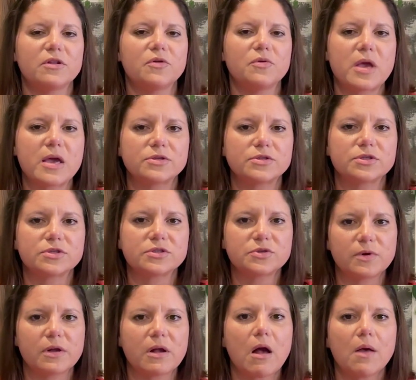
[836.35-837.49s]
location
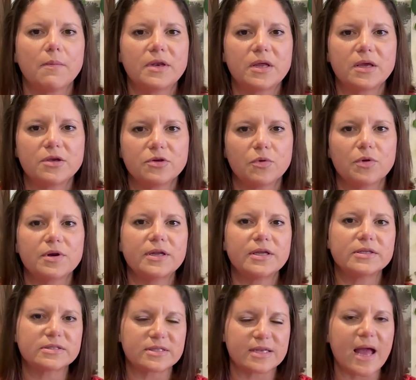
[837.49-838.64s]
to accommodate your
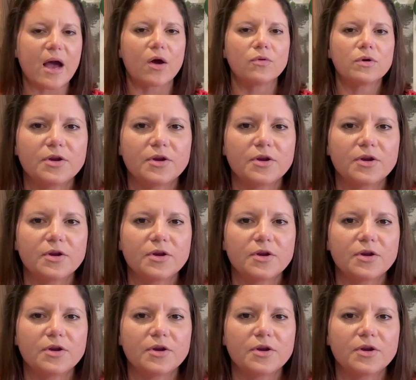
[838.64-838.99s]
needs now.